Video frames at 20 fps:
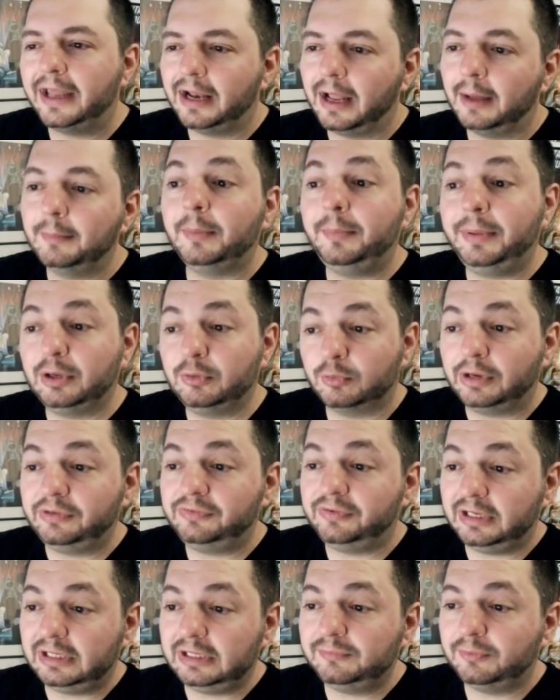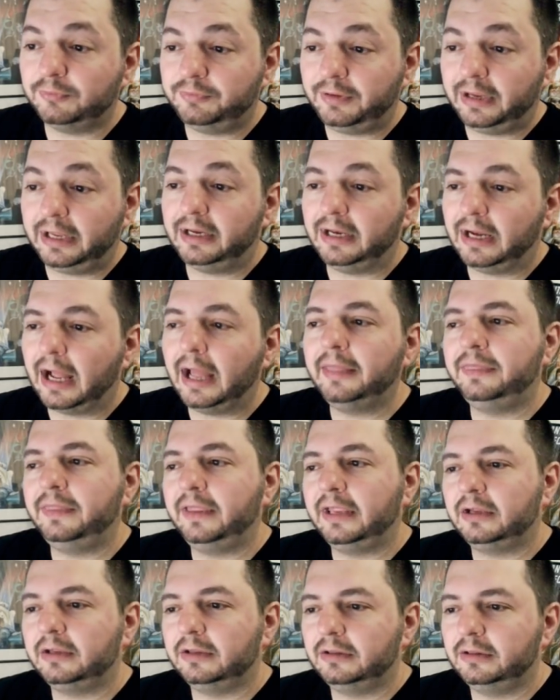I'm a big Resident Evil fan, and I
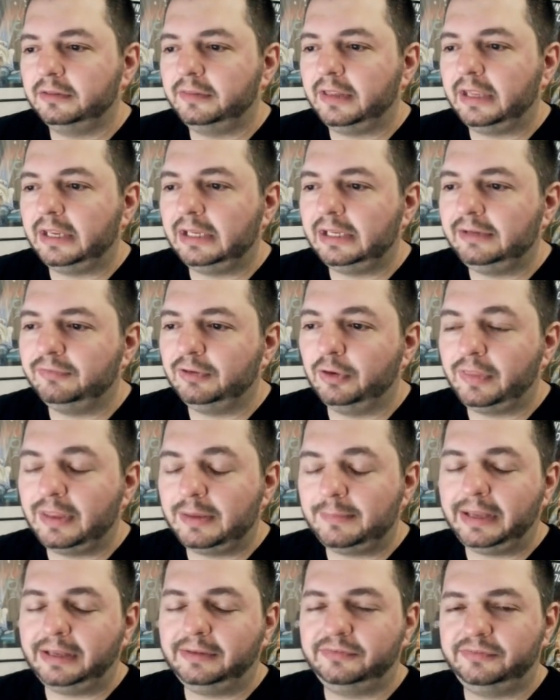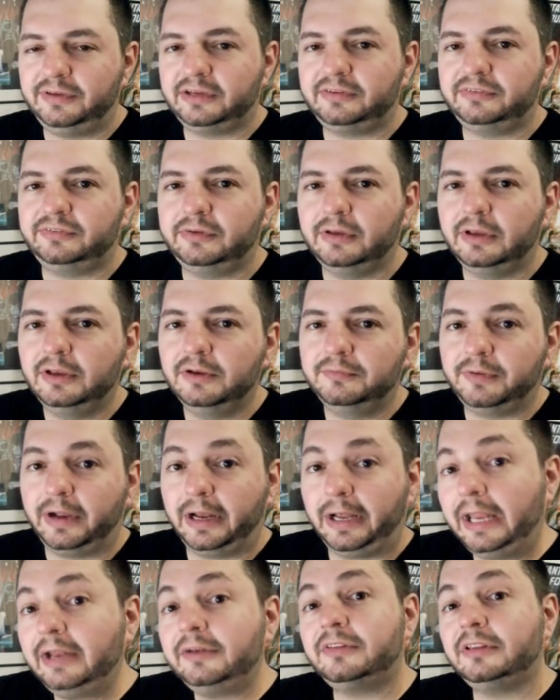think they, even though they made 6
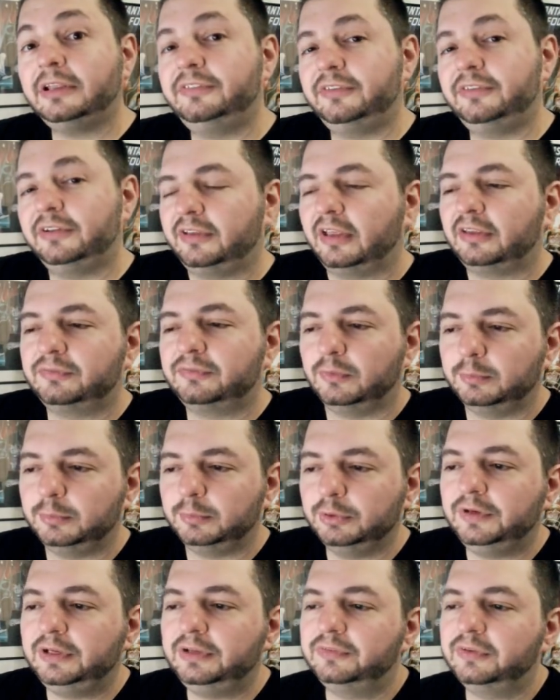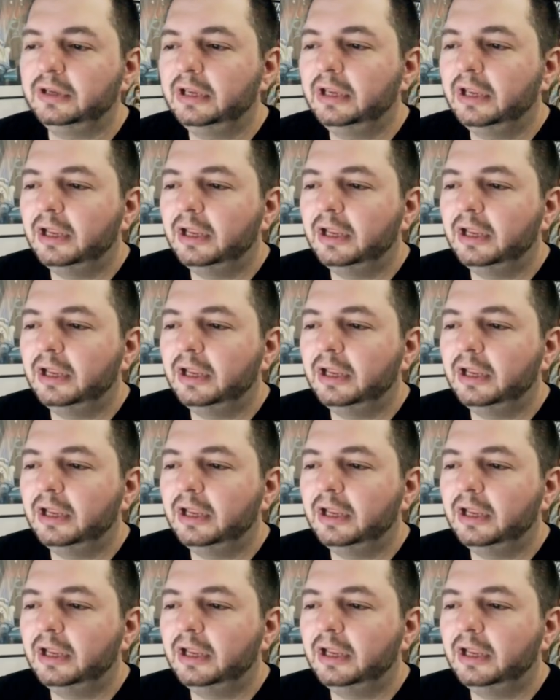financially successful movies,